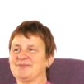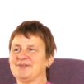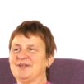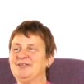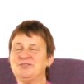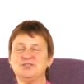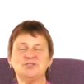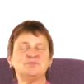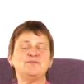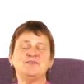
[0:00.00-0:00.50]

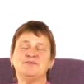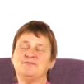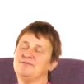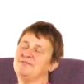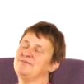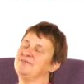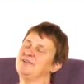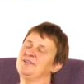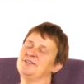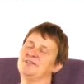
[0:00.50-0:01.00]
just
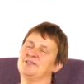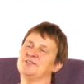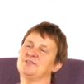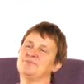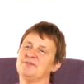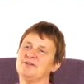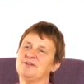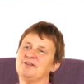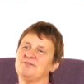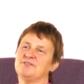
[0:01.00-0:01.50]
been
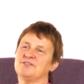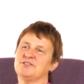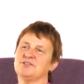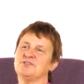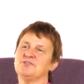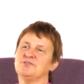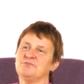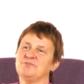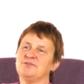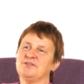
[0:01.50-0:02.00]
ever so
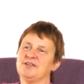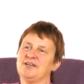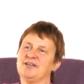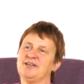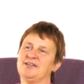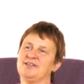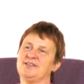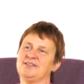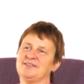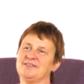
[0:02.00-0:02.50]
good with
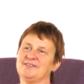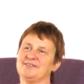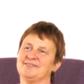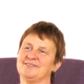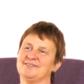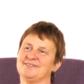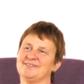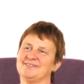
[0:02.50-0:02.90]
it.